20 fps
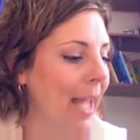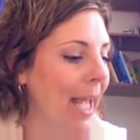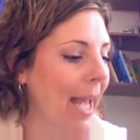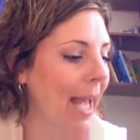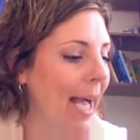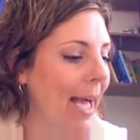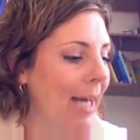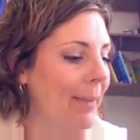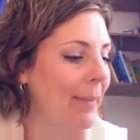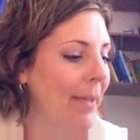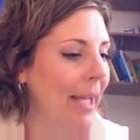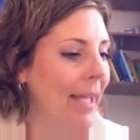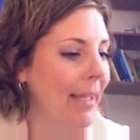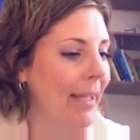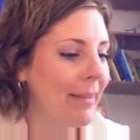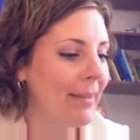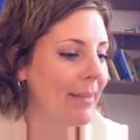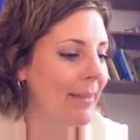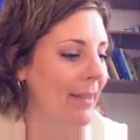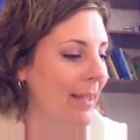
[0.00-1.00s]
And
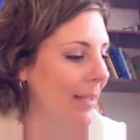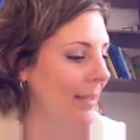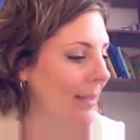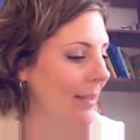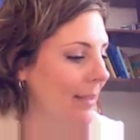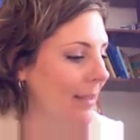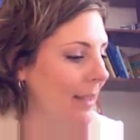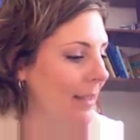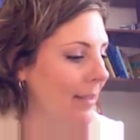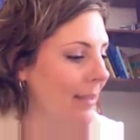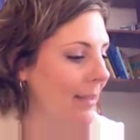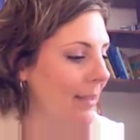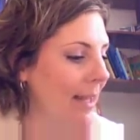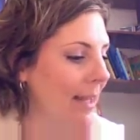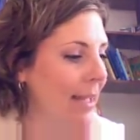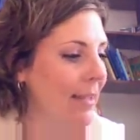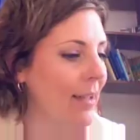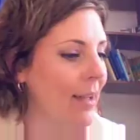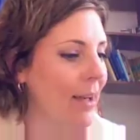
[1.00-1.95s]
it discusses that,